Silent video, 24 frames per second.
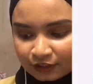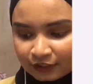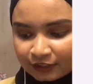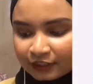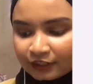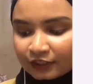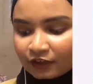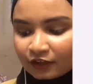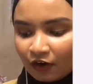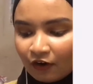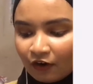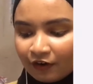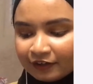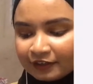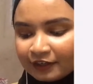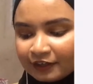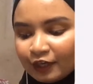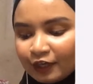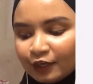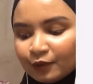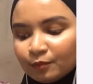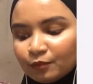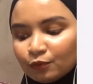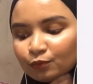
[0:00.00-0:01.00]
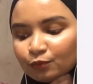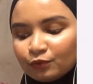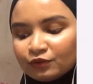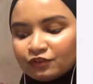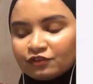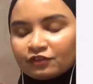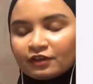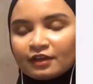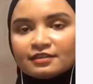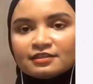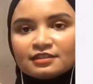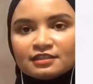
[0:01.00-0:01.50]
a card game which
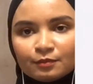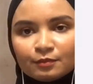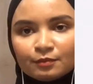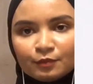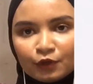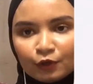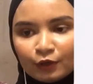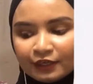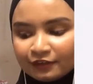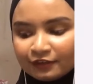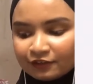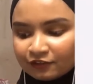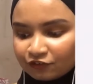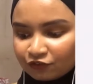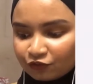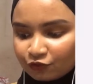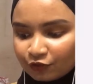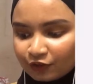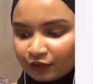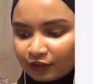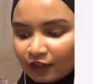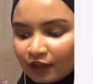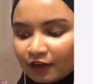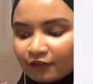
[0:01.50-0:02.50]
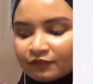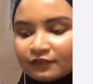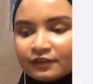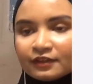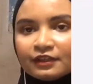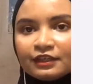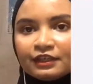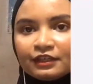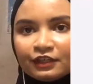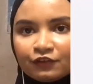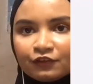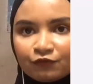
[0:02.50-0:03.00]
can simulate the trail after
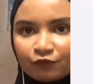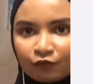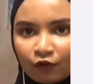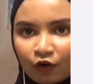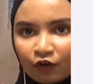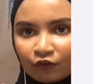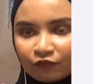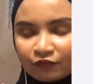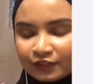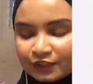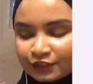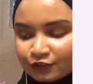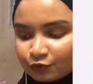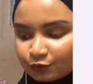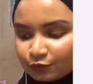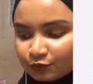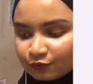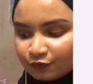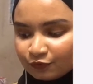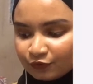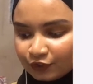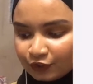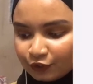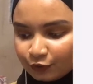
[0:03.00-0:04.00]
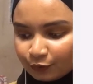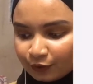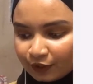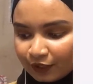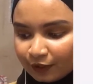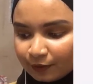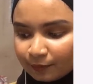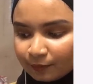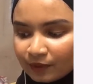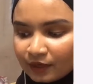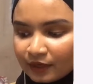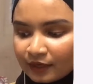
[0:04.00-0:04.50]
it evolved into a video
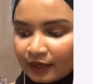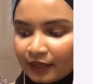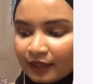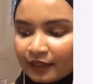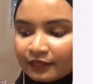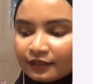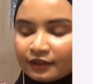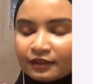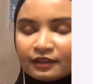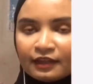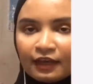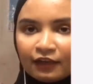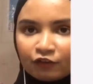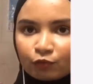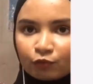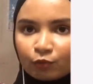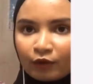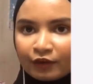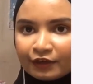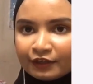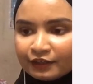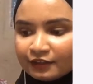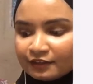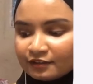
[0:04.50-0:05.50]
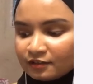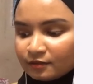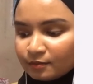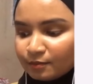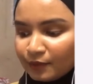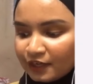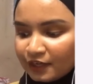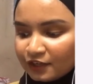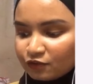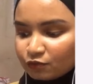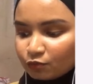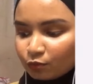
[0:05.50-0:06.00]
game. The next one is
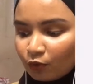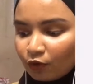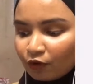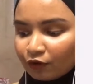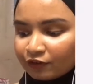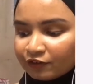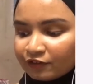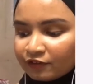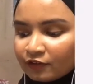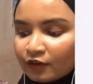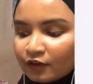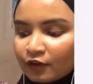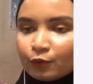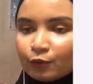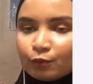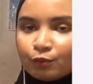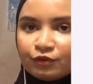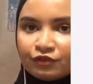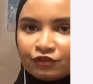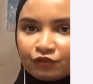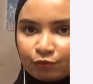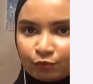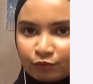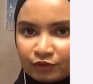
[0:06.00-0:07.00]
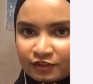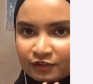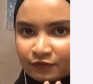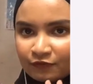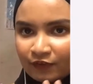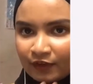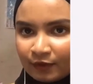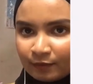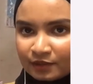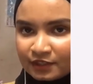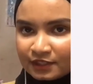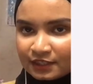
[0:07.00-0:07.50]
Maze Wars, which was
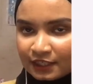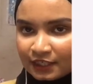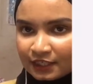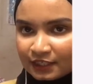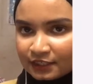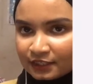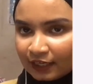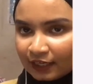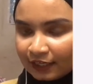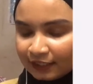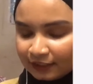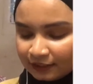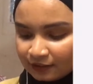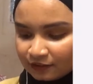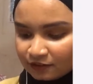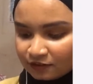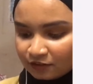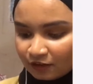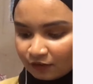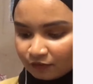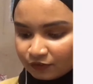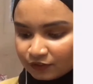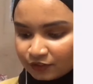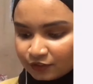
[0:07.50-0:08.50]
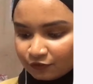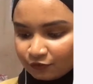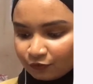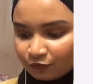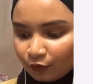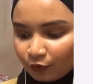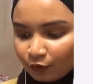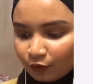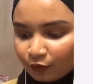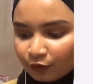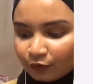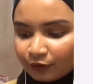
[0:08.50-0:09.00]
famous in
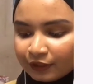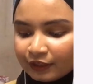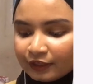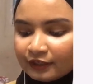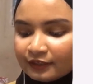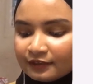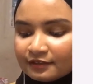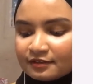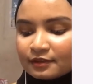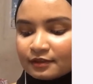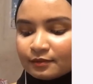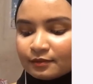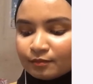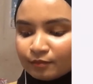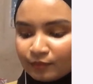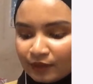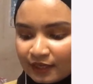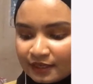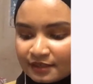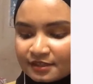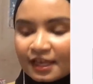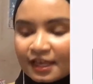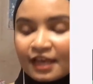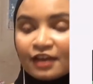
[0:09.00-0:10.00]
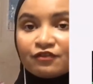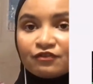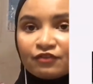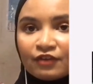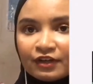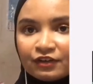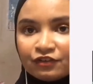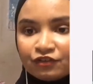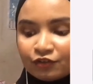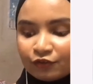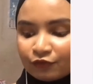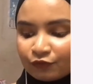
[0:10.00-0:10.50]
1974. It is a maze
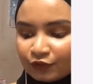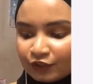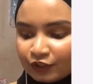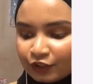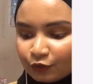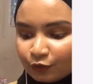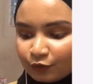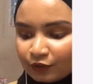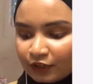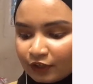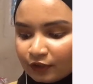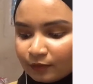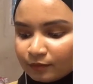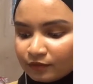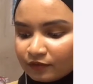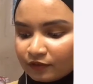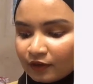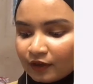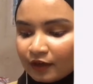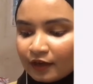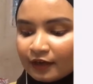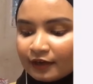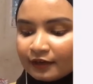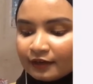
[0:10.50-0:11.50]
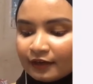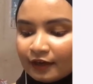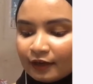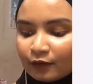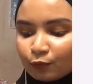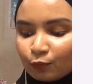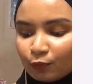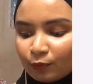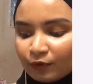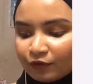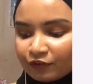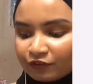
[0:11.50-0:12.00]
adventure video game that
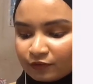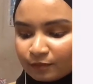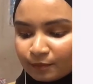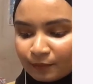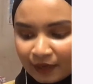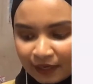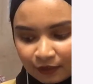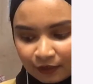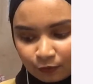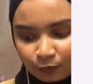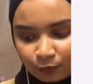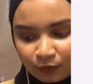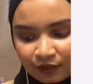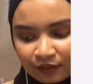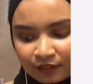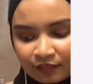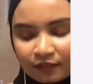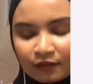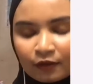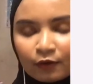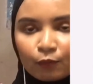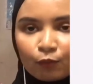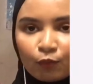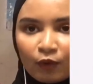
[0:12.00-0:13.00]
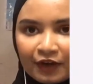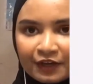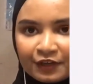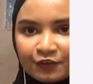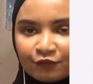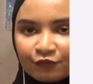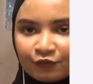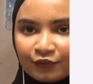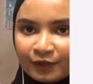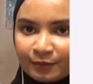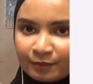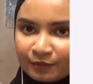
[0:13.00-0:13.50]
was made with
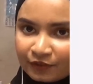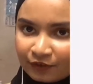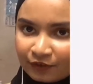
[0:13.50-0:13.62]
wireframe